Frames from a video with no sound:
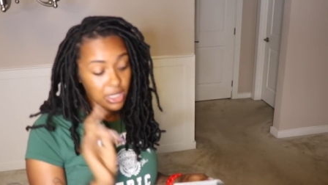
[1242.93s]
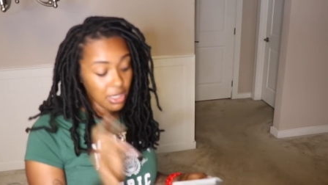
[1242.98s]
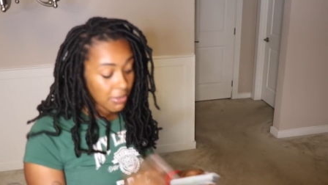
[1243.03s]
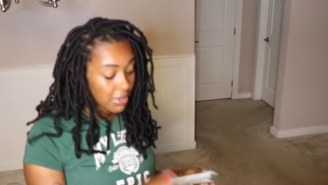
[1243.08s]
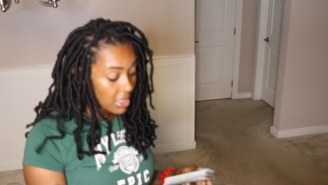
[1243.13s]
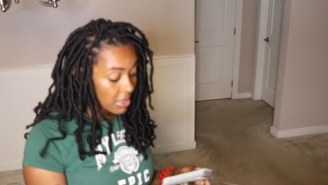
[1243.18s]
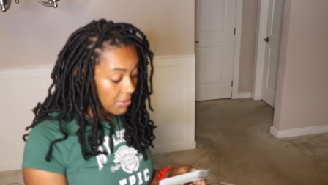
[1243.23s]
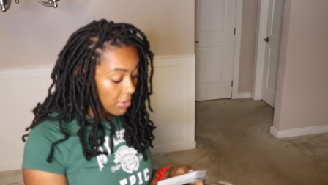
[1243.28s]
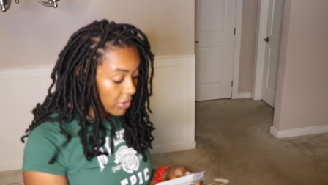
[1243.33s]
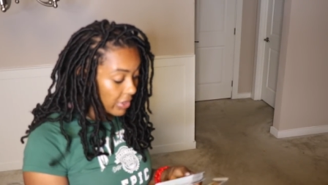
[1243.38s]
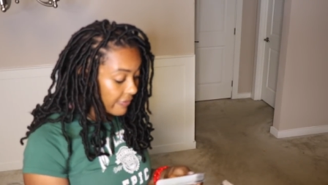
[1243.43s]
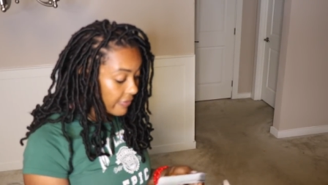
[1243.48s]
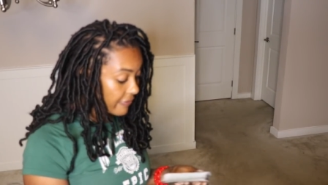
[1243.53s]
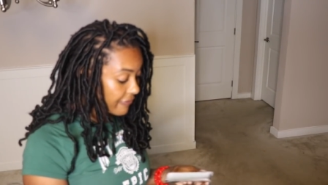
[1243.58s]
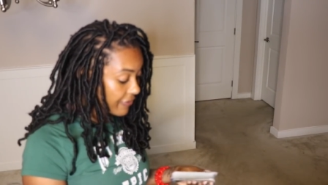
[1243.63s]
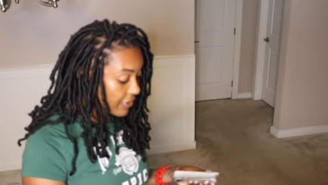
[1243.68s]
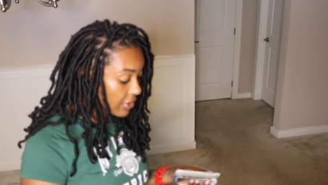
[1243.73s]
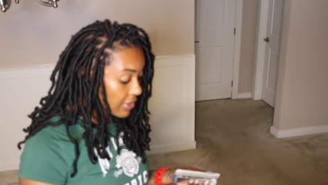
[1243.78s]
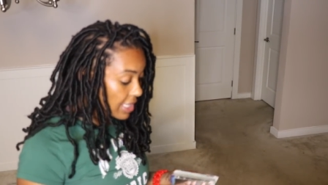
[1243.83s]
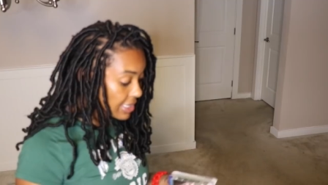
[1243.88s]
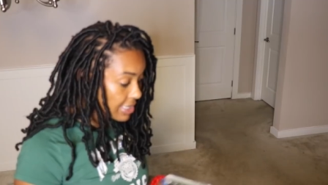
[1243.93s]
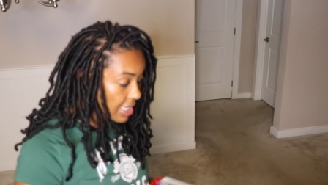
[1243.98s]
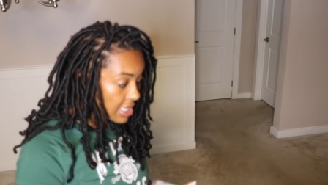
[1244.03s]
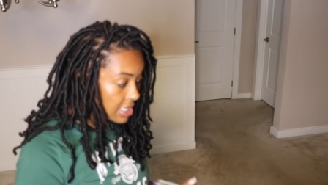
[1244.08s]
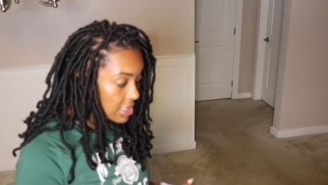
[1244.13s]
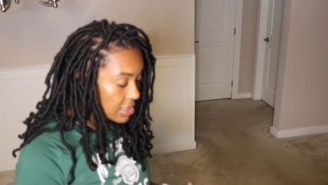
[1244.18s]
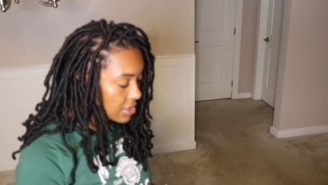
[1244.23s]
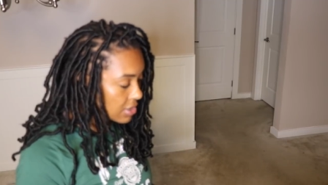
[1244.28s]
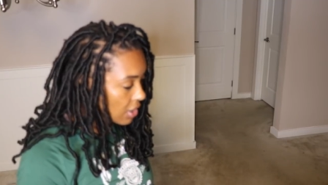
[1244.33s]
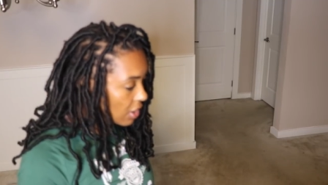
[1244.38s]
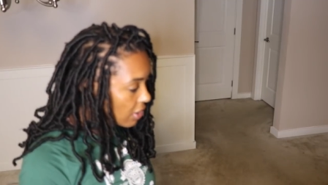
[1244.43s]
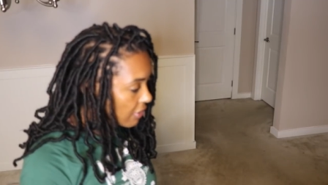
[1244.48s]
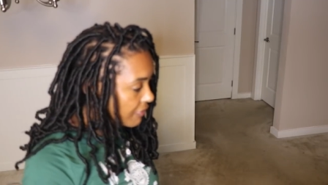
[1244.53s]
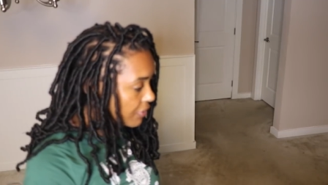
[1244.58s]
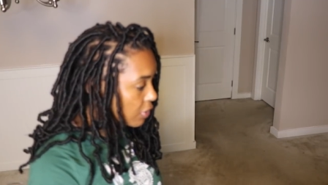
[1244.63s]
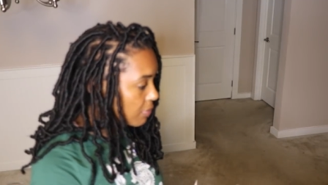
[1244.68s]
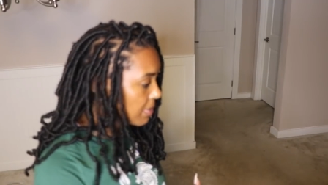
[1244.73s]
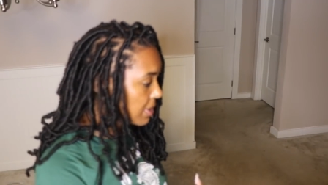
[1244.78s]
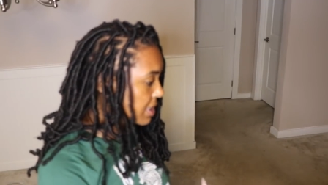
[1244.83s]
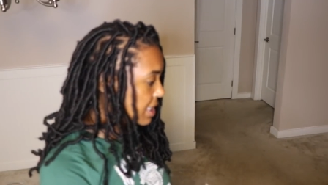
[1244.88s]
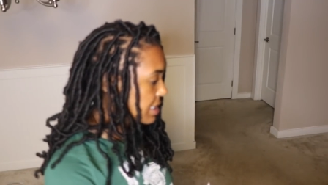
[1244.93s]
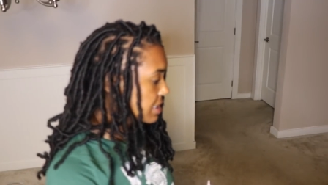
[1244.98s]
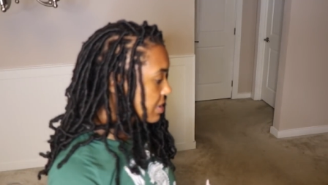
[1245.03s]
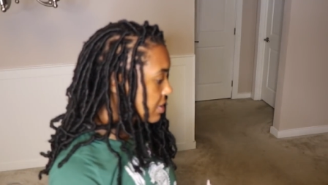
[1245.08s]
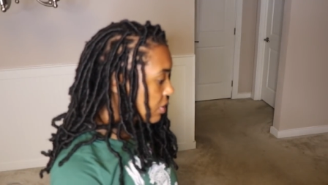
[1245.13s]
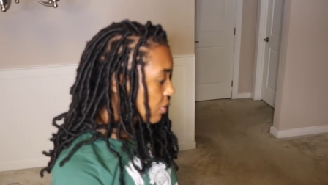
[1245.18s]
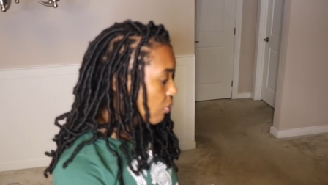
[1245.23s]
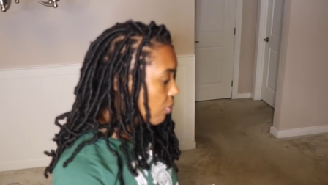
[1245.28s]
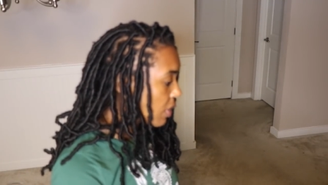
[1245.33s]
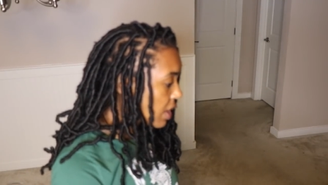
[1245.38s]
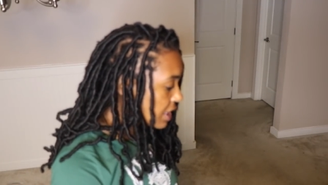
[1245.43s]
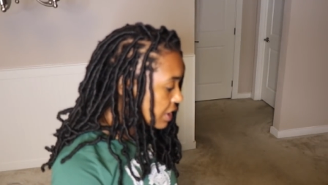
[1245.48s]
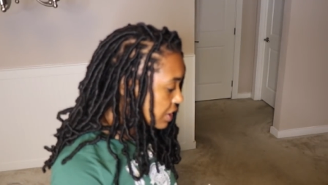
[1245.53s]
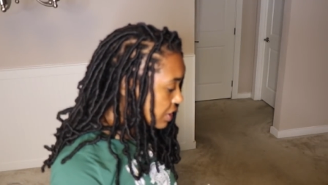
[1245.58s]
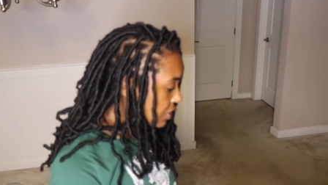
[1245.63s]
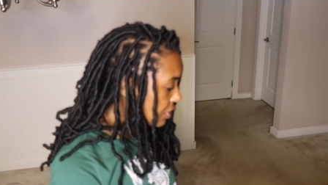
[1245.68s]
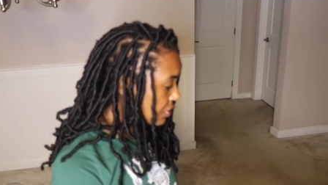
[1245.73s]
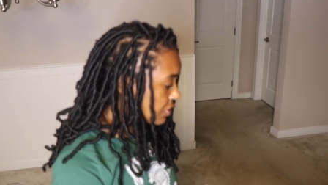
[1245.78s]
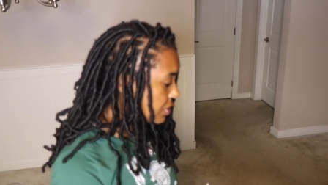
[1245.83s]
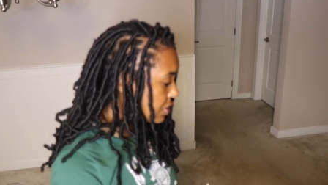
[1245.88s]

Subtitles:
Some of them don't even feel like they deserve you, but they still want you.